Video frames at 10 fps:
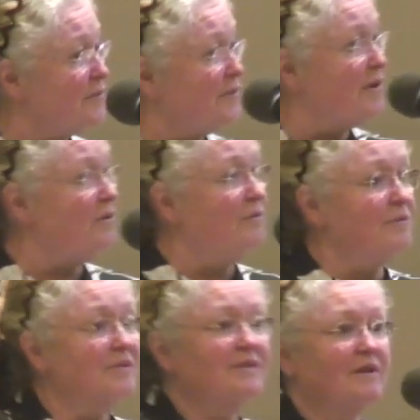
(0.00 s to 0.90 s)
we go. We
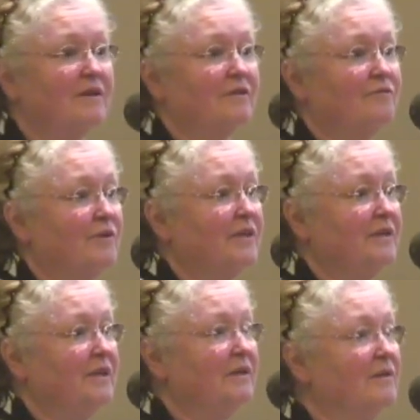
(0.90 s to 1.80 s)
will start at the front
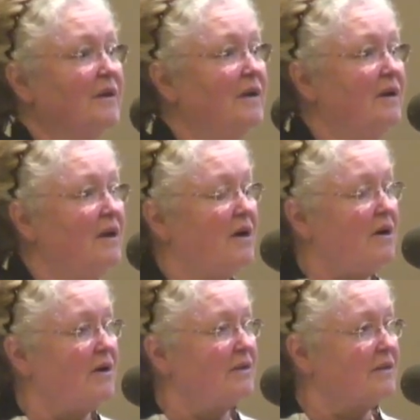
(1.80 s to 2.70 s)
here
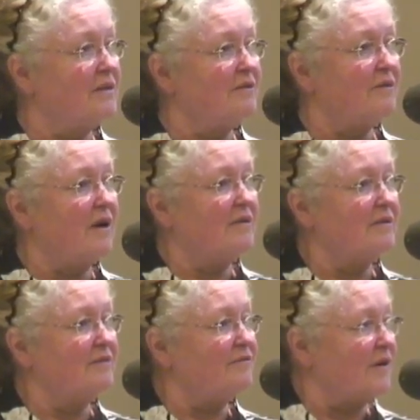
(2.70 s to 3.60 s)
on the,
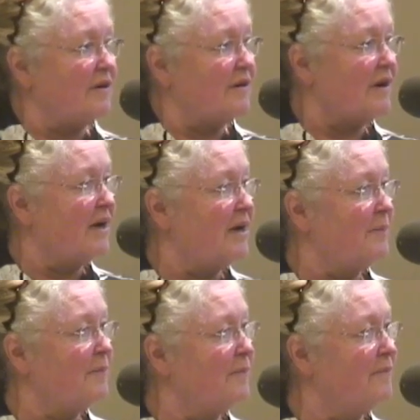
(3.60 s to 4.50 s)
the far
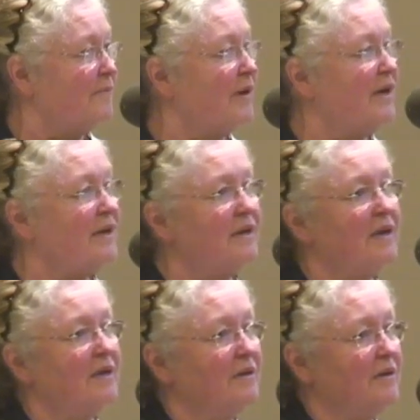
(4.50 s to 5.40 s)
um, right and,
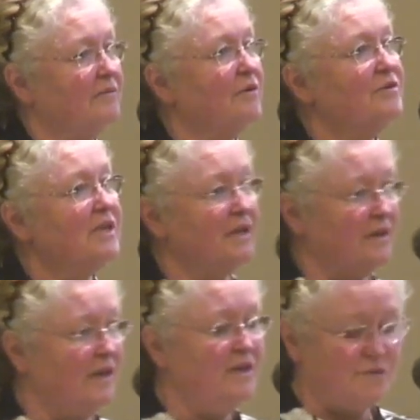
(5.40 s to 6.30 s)
and,
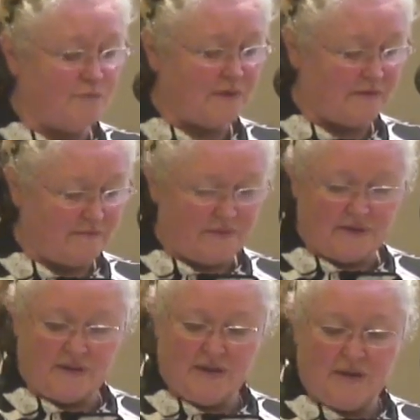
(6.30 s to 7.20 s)
rotate each one of
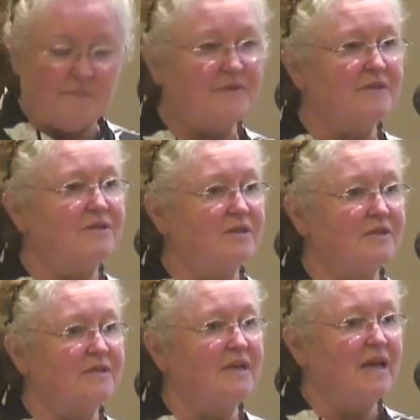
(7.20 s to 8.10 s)
the
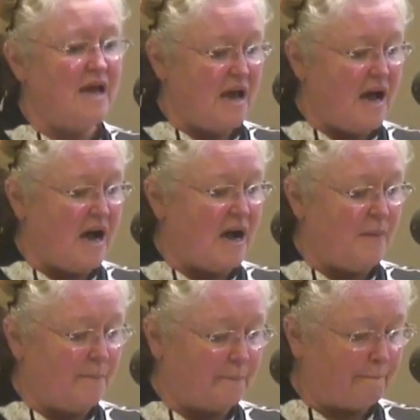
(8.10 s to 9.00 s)
positions.
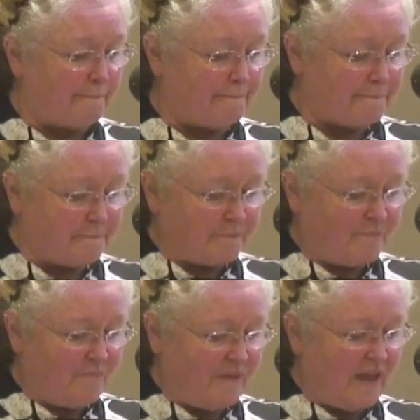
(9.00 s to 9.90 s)
Um,
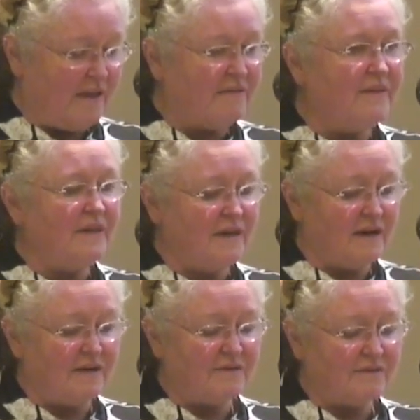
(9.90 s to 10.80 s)
the
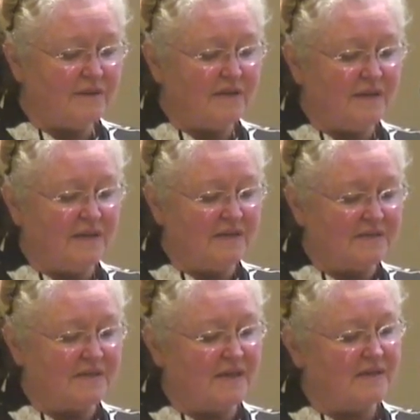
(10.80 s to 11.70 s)
other thing
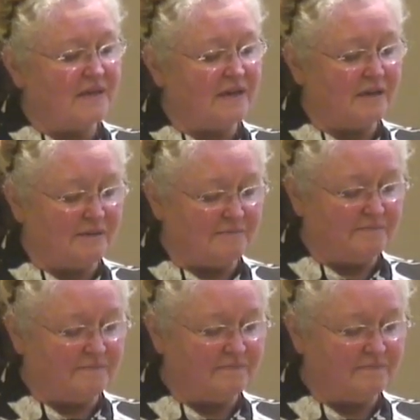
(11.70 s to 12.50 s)
is that um,